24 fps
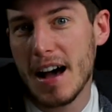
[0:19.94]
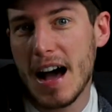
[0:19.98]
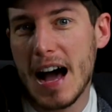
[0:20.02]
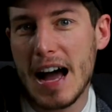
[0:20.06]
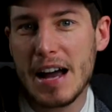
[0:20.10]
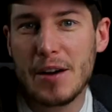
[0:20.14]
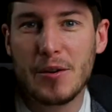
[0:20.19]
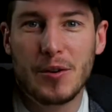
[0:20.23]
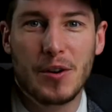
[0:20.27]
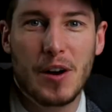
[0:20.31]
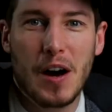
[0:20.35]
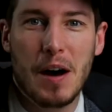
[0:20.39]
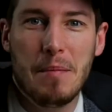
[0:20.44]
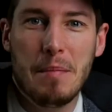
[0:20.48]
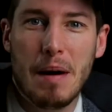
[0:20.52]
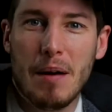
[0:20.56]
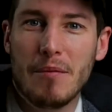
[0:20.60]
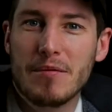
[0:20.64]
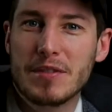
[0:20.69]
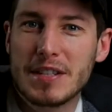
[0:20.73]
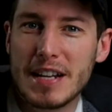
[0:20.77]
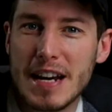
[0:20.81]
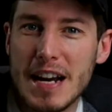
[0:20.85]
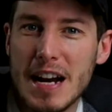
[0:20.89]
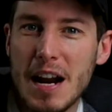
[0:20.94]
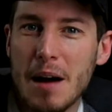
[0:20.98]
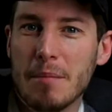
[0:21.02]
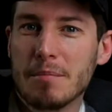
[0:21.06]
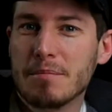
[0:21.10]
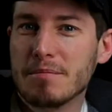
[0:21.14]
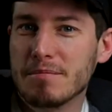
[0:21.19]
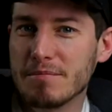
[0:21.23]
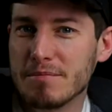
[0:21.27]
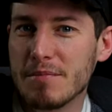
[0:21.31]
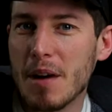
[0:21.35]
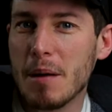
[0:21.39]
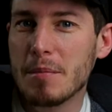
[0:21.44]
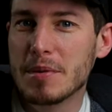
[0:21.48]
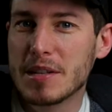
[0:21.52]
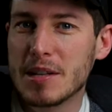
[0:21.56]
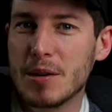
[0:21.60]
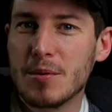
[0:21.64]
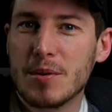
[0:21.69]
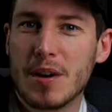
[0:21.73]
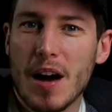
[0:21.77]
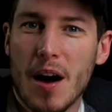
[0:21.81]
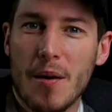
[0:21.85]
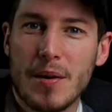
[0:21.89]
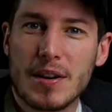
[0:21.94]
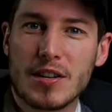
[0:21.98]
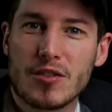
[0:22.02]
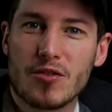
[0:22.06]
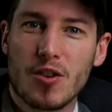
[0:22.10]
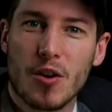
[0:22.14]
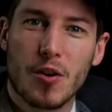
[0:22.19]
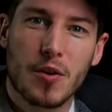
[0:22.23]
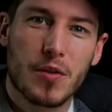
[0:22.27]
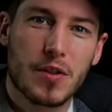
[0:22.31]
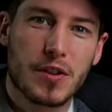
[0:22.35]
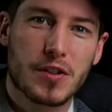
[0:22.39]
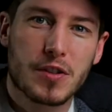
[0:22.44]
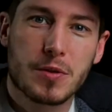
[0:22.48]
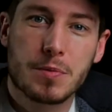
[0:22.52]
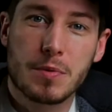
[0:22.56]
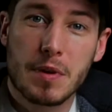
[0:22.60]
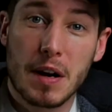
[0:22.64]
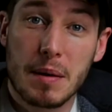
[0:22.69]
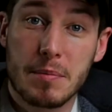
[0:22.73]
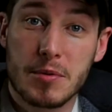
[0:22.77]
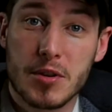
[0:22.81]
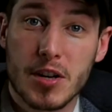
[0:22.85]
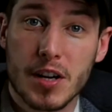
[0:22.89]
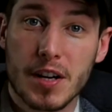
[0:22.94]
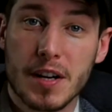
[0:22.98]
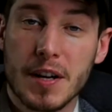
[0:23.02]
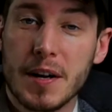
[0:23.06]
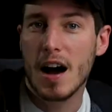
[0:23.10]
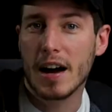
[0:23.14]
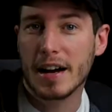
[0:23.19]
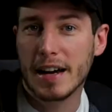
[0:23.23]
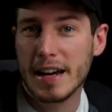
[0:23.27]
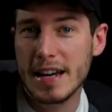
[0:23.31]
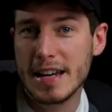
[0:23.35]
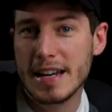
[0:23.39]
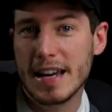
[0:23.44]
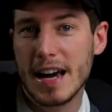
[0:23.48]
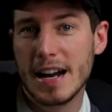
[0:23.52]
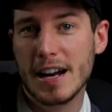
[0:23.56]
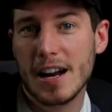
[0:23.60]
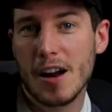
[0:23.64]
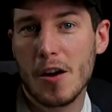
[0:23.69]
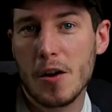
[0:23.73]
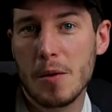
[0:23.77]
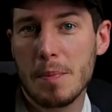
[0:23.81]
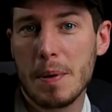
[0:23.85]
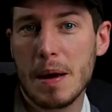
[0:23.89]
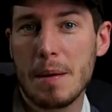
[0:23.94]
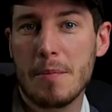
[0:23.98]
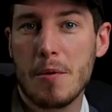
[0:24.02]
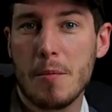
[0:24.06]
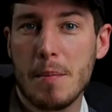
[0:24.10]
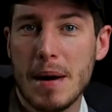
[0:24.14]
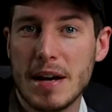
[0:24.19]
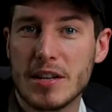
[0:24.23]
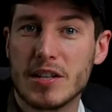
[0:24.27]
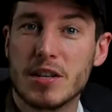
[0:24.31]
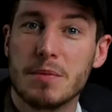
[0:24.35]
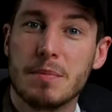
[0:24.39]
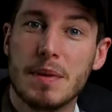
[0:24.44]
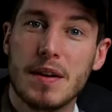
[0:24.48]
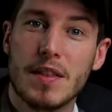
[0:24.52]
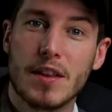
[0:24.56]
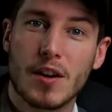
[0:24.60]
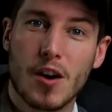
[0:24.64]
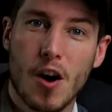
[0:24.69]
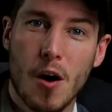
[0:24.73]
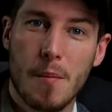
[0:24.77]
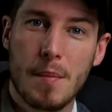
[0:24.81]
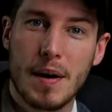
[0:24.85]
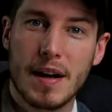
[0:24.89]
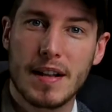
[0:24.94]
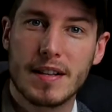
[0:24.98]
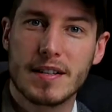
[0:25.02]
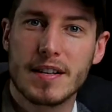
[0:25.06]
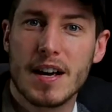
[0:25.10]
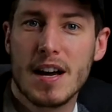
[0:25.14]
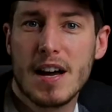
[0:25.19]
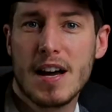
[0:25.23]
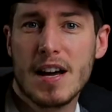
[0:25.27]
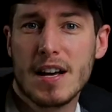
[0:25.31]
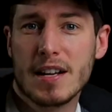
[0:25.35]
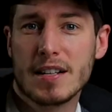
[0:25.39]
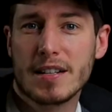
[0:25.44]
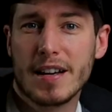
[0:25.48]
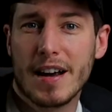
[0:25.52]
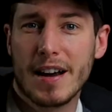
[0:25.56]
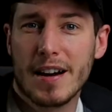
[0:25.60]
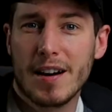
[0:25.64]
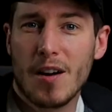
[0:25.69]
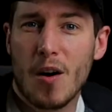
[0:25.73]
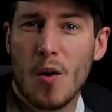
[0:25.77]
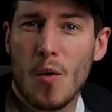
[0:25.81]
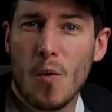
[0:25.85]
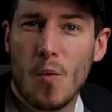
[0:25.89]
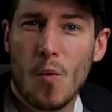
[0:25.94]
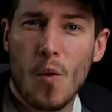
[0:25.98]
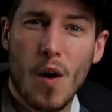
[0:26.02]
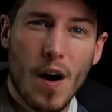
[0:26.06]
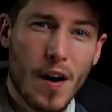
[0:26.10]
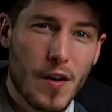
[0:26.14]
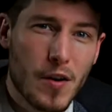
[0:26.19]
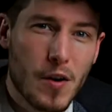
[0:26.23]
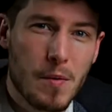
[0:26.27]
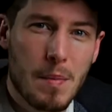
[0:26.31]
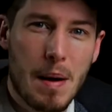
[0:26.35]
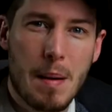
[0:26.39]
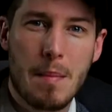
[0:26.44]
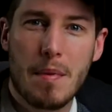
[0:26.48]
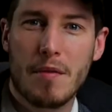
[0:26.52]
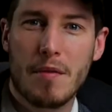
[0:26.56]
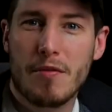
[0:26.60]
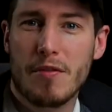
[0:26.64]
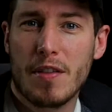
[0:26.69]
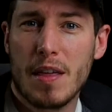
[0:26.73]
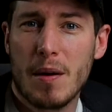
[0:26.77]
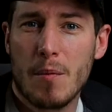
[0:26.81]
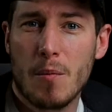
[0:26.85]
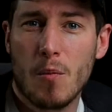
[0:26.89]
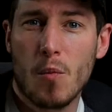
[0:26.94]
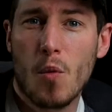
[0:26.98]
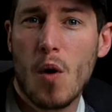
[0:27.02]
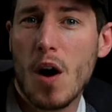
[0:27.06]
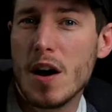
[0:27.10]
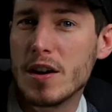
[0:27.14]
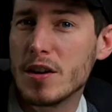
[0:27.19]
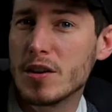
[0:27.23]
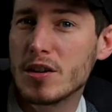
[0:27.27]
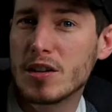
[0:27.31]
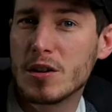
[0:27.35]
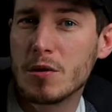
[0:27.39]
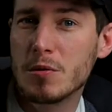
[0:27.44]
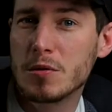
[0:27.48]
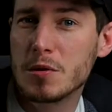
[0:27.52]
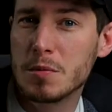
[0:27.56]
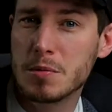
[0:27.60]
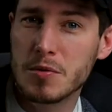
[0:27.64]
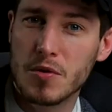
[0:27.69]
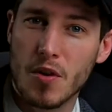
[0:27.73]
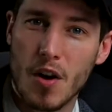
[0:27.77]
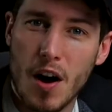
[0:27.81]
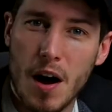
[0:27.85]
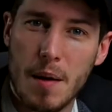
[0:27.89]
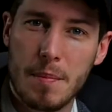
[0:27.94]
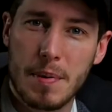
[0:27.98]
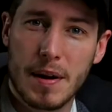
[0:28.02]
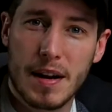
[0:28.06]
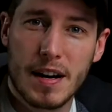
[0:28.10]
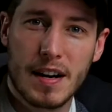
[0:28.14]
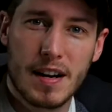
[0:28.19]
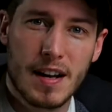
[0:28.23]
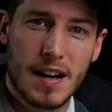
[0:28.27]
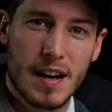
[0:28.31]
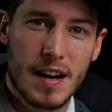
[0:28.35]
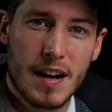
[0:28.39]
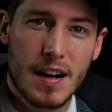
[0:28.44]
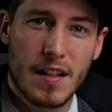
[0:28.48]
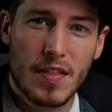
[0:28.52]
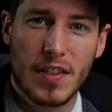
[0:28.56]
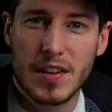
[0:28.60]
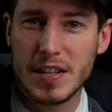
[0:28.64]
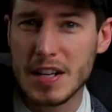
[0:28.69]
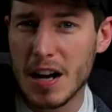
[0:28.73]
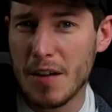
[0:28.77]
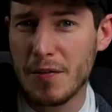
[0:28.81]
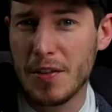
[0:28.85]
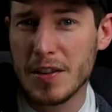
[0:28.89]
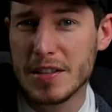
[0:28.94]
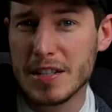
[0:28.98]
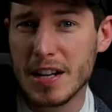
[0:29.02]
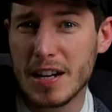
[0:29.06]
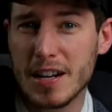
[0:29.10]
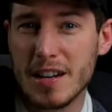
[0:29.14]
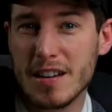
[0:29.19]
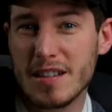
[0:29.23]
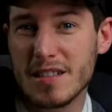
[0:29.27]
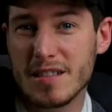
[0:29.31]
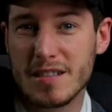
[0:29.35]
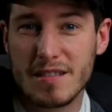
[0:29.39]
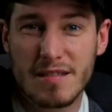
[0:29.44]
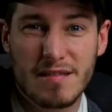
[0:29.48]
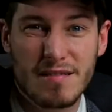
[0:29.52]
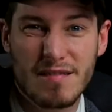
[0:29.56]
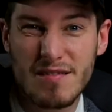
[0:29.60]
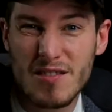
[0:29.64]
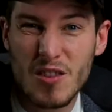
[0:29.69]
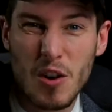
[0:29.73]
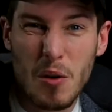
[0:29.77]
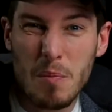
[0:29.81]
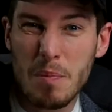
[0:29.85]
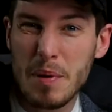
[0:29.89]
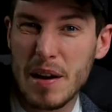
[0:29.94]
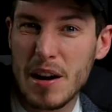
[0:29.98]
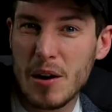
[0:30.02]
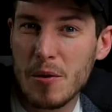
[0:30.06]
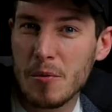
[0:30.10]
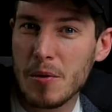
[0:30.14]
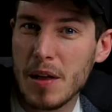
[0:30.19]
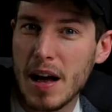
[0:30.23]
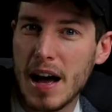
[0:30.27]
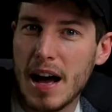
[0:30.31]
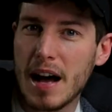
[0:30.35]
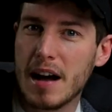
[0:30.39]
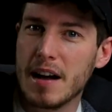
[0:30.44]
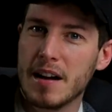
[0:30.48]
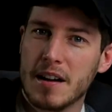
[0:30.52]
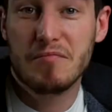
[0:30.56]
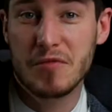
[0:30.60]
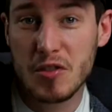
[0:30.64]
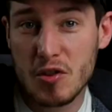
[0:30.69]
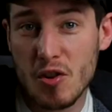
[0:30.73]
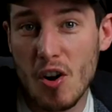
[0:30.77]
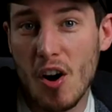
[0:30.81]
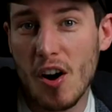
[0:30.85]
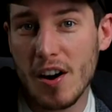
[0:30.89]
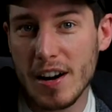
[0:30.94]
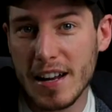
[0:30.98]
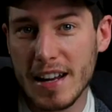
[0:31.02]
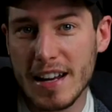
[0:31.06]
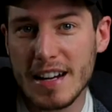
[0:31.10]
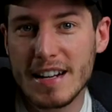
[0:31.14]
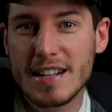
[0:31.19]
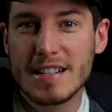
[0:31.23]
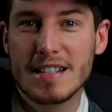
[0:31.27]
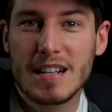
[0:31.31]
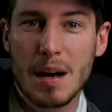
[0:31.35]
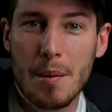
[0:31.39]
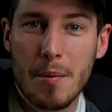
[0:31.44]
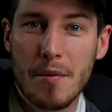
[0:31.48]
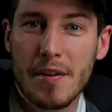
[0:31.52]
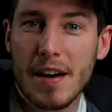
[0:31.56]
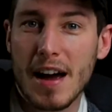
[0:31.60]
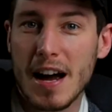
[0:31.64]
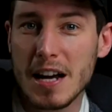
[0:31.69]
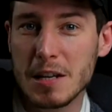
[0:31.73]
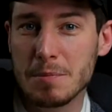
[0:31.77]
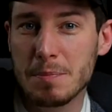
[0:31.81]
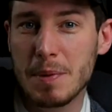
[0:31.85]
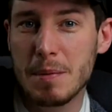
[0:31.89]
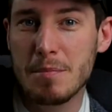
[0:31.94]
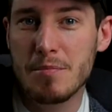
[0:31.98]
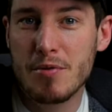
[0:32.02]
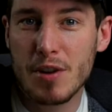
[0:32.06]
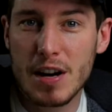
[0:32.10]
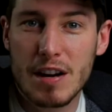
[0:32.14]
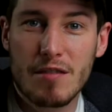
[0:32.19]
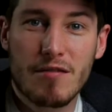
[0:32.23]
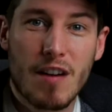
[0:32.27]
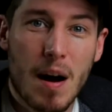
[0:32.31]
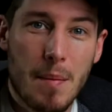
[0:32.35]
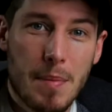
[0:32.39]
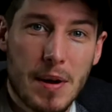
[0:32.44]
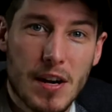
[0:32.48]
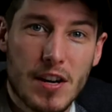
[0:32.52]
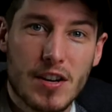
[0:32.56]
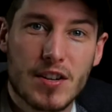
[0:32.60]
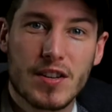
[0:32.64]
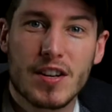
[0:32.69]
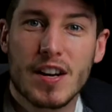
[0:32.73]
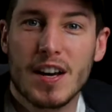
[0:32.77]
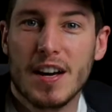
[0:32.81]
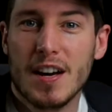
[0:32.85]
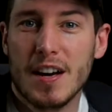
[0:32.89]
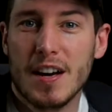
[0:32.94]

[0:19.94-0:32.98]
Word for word: eight or nine months in, I'm, I'm still going strong on the subscription. I keep getting a load of people messaging me in the comments saying, why are you a member for them? Why are you still subscribing? The stuff they're sending you has not been all that. Granted, some of it has been pretty rubbish,